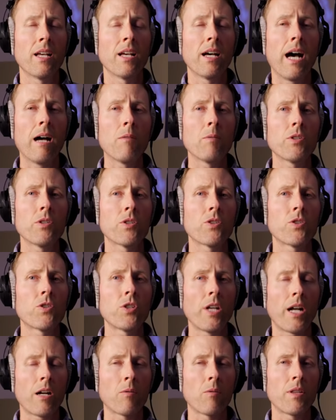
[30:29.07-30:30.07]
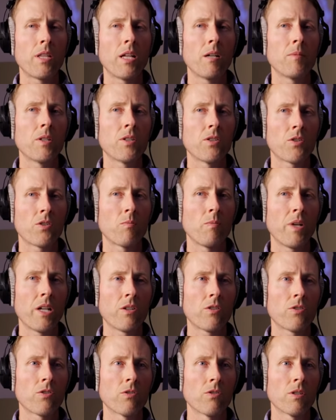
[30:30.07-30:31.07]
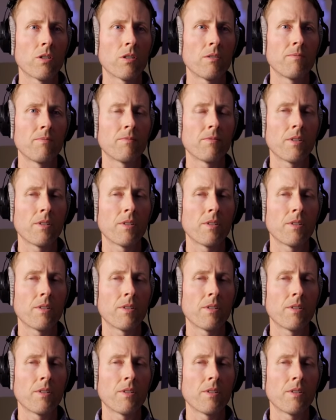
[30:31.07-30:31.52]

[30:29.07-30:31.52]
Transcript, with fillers: I would just check with them and just make sure.